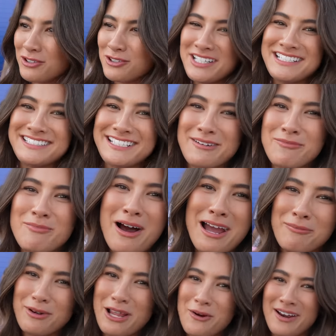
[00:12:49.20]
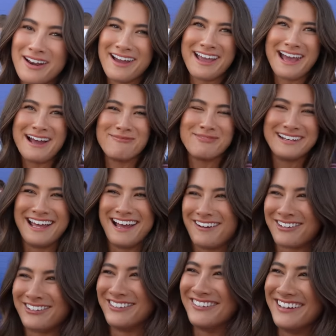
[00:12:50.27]
crazy and mind-blowing I am and how
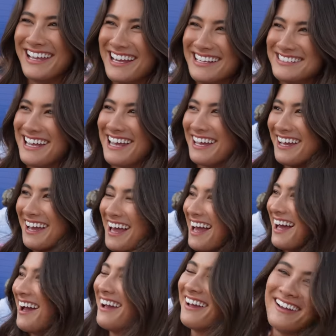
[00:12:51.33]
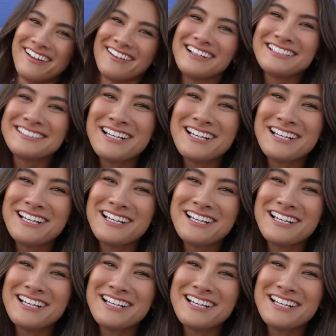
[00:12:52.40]
cool it is here. There's